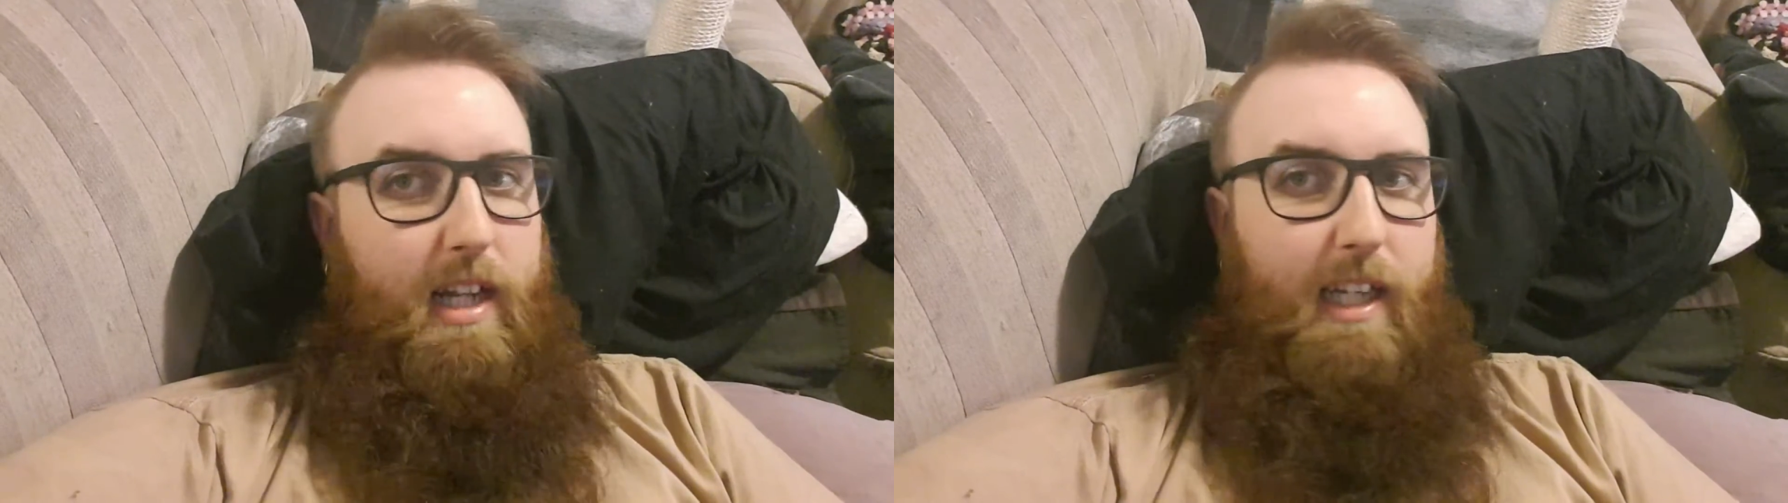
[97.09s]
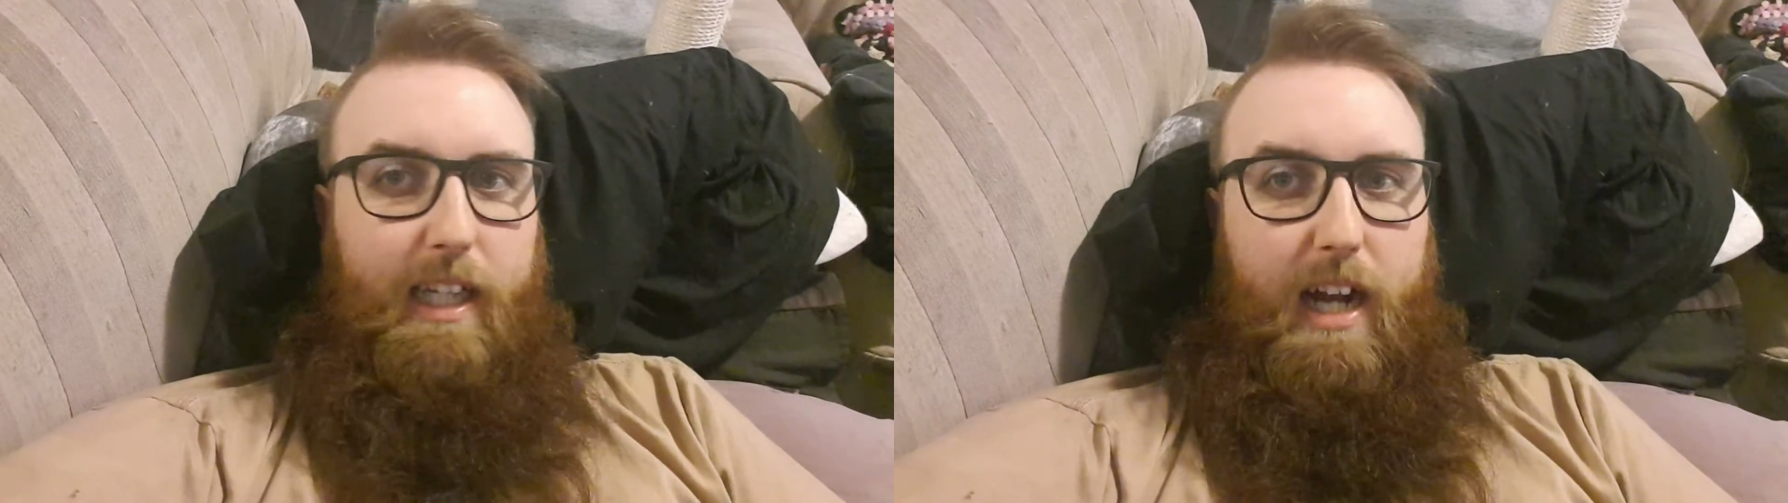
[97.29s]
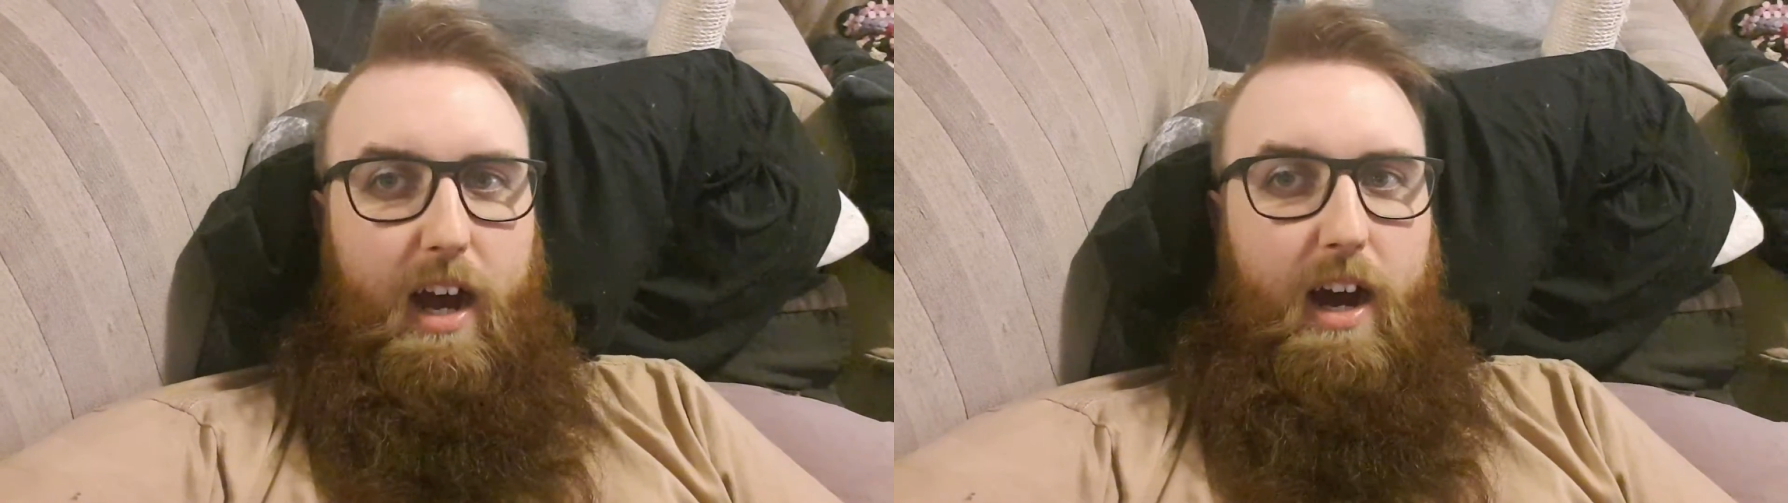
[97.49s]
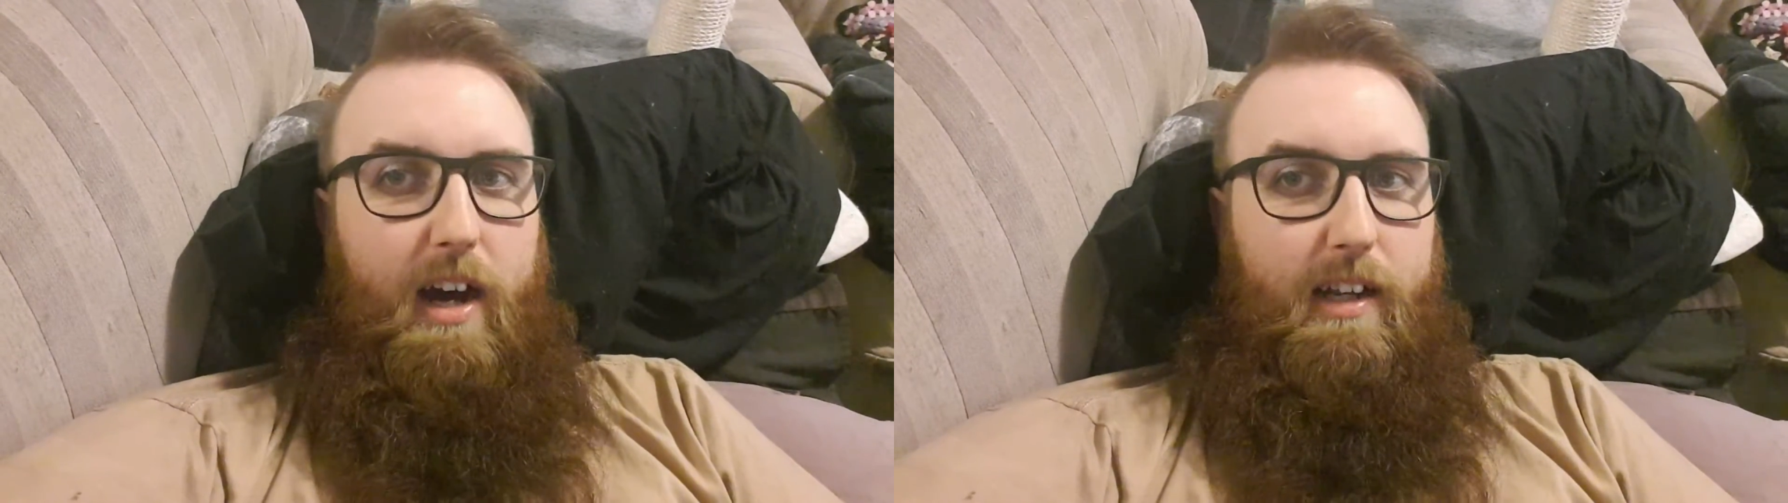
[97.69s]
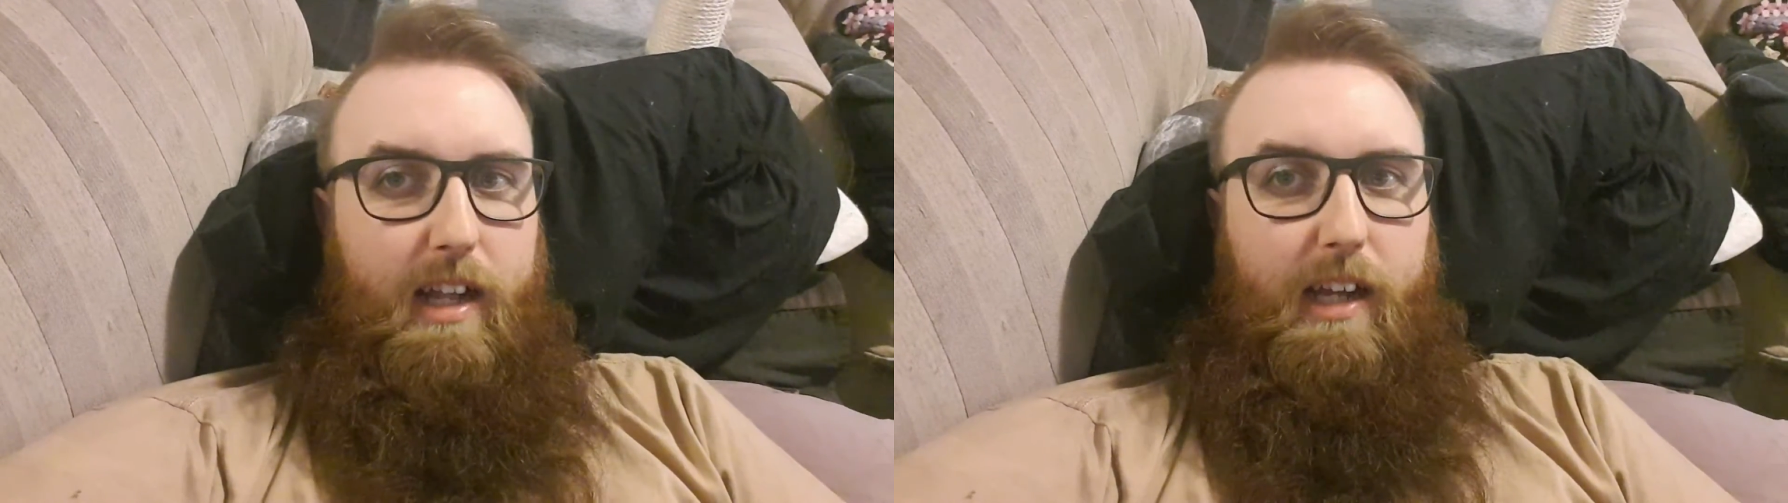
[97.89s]
they hit
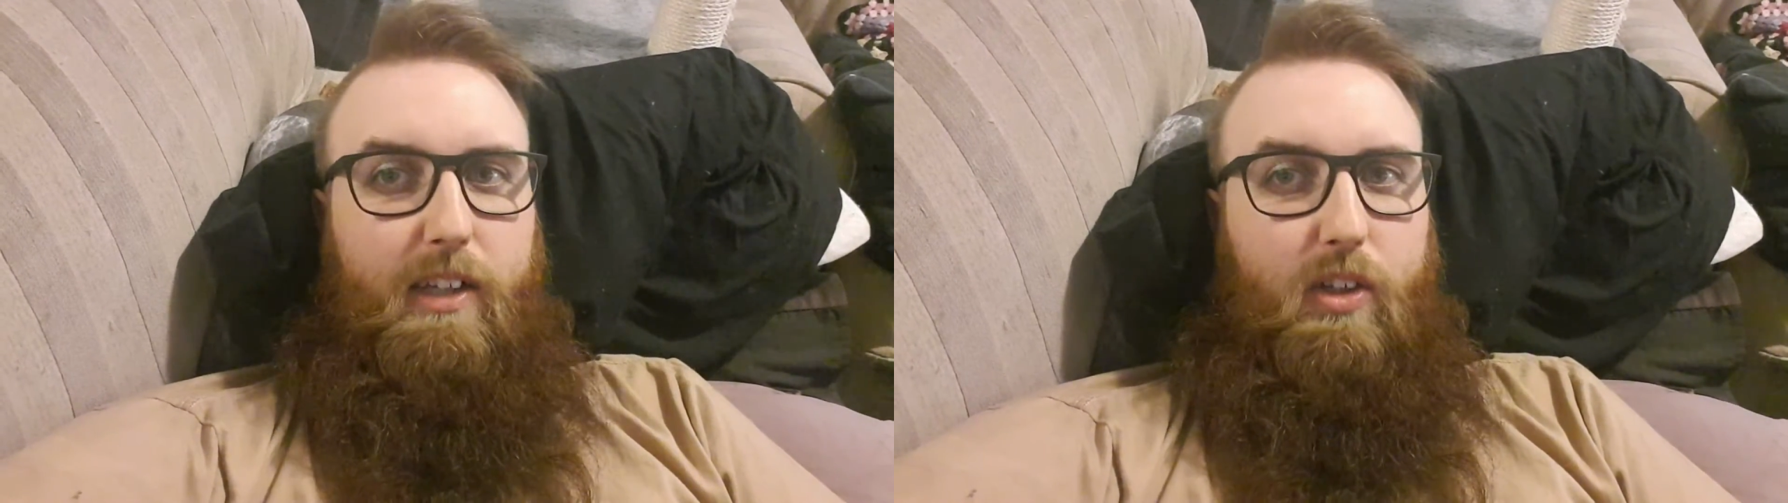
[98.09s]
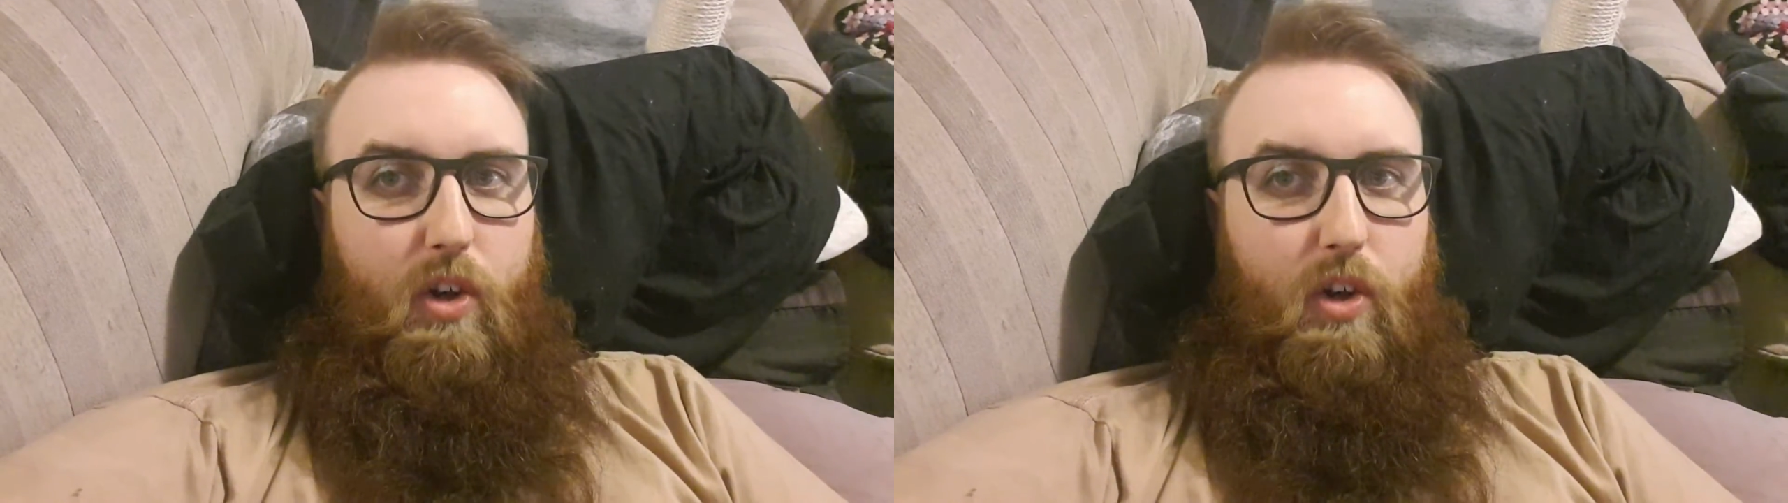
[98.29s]
hard, they